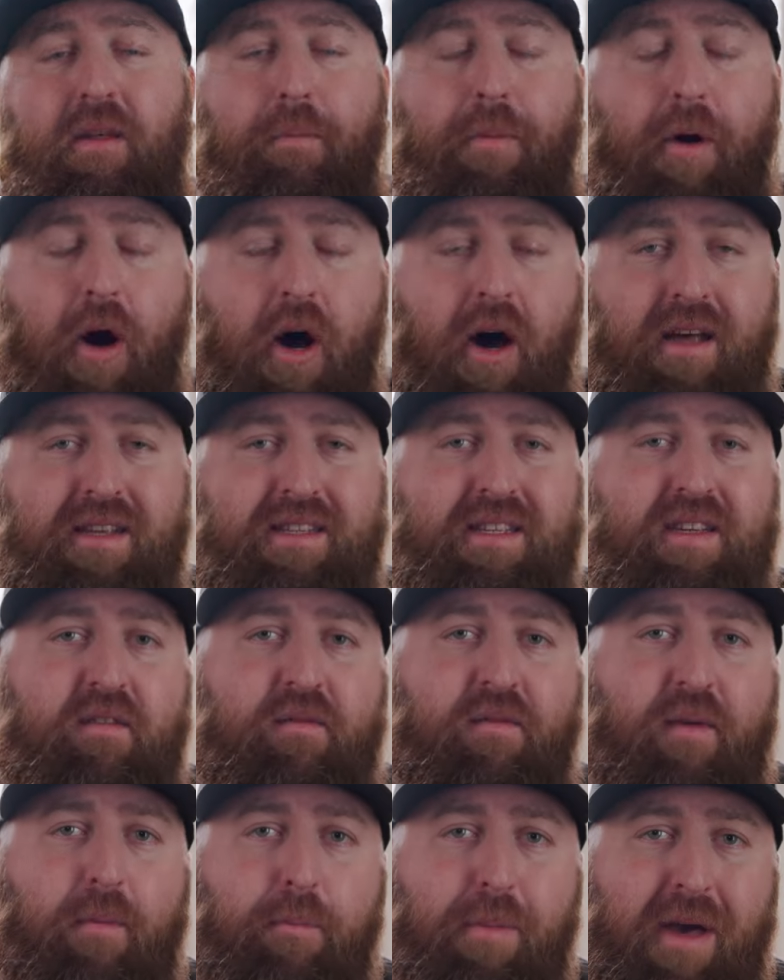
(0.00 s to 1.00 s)
the
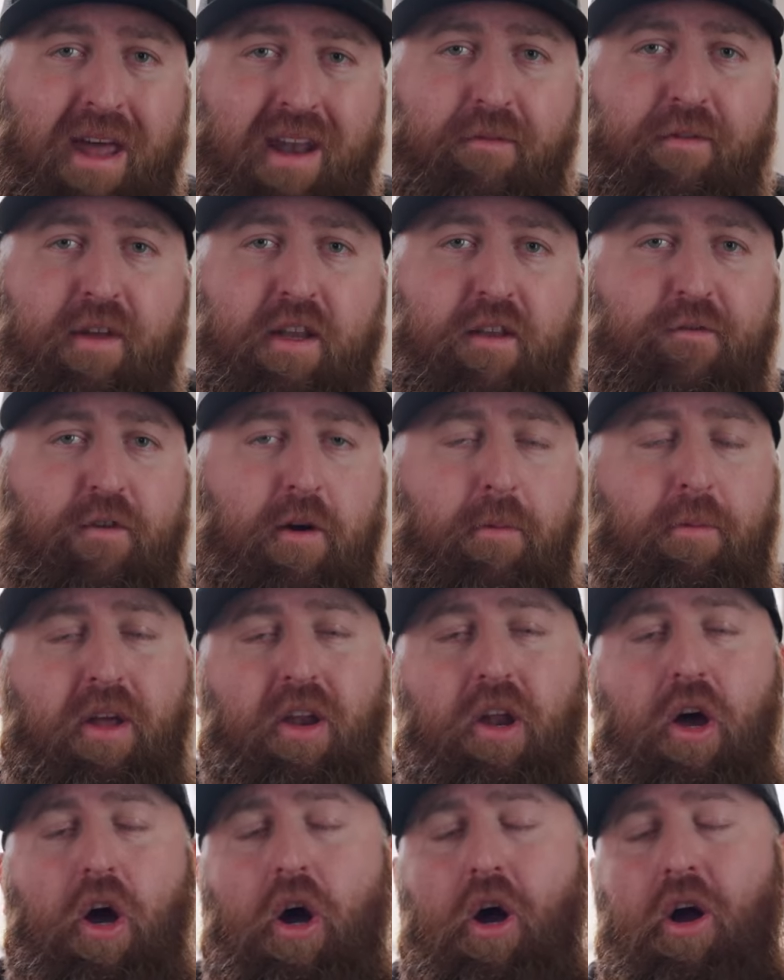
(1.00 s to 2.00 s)
positive benefits from
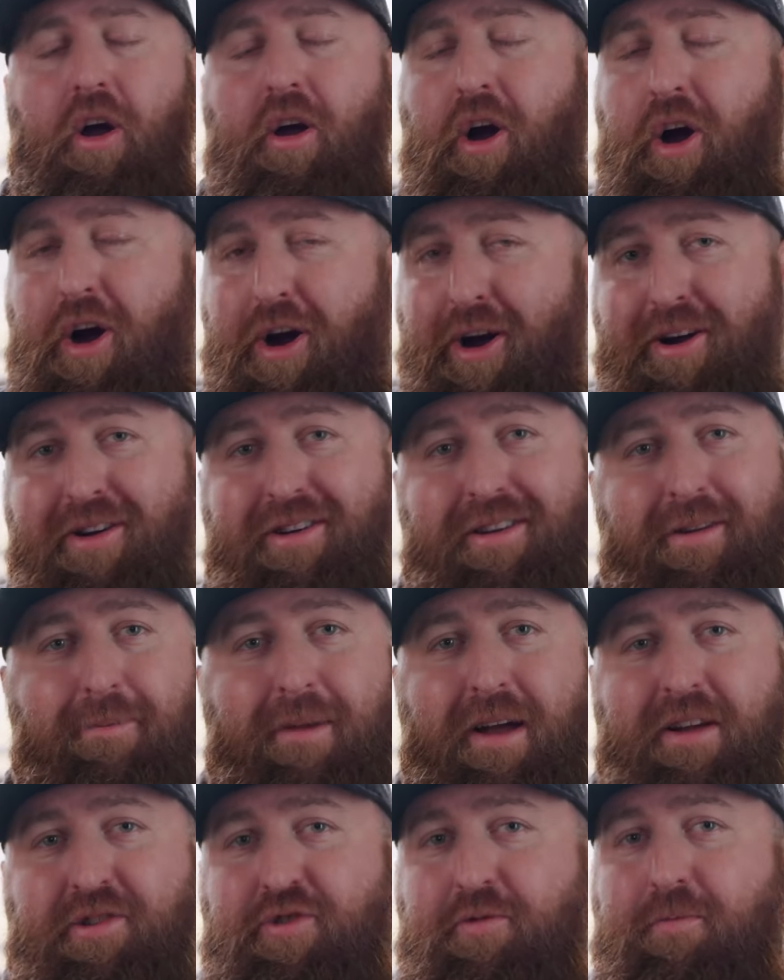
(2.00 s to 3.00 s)
it are hard to
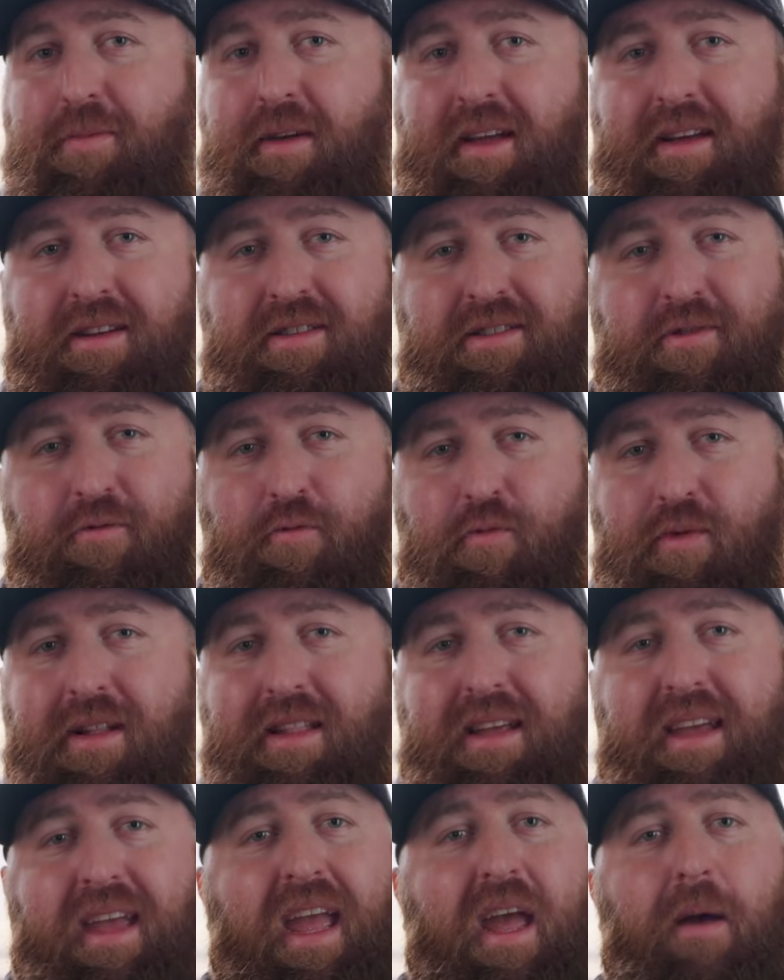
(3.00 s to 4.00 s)
measure because you
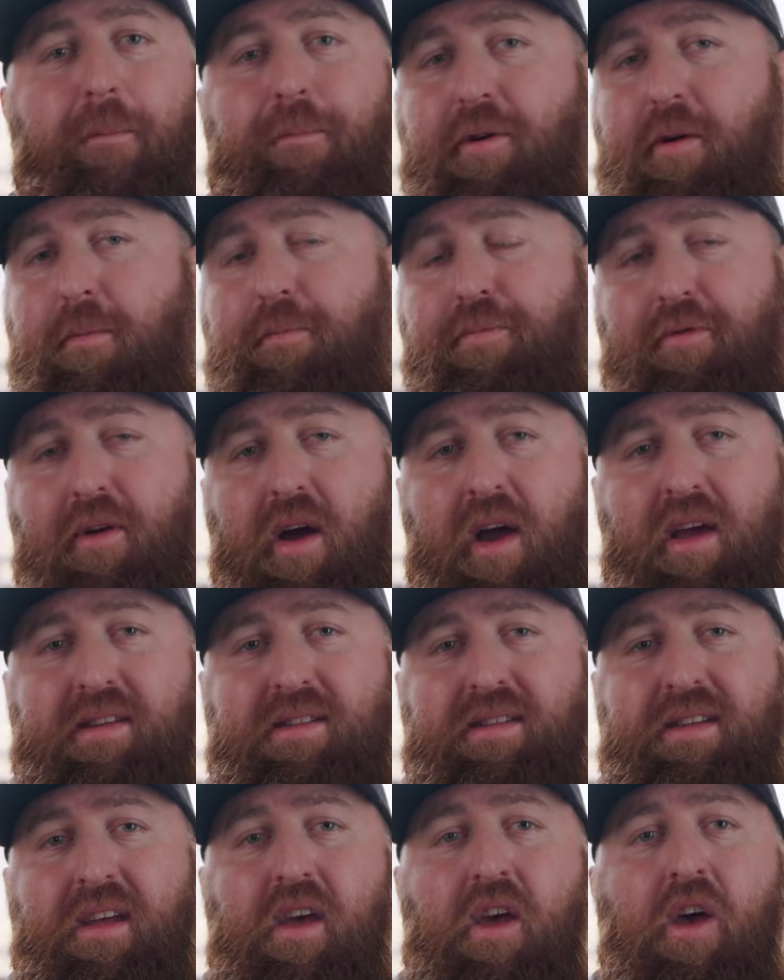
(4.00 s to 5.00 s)
really can't put a
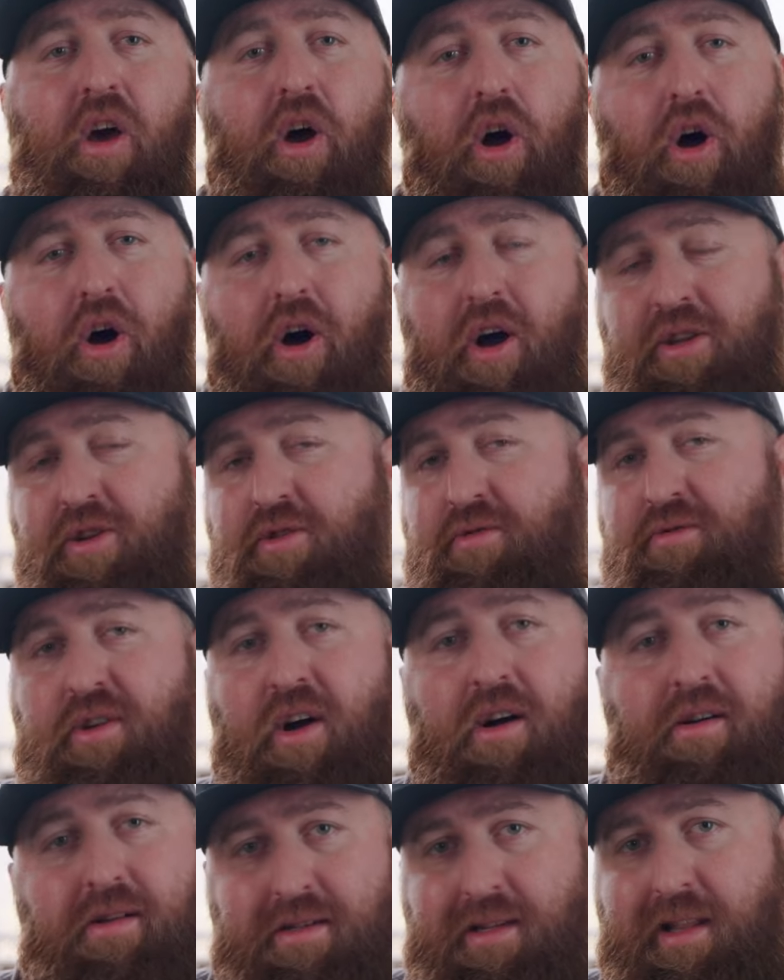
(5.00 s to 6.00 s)
price on your
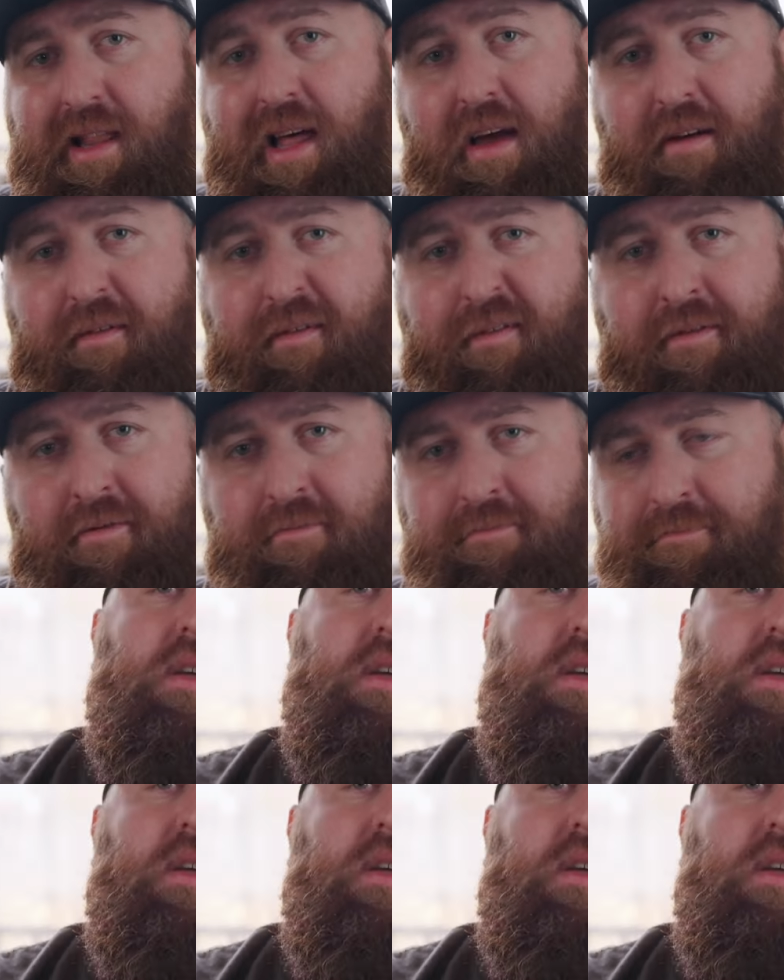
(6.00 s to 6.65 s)
dog's life.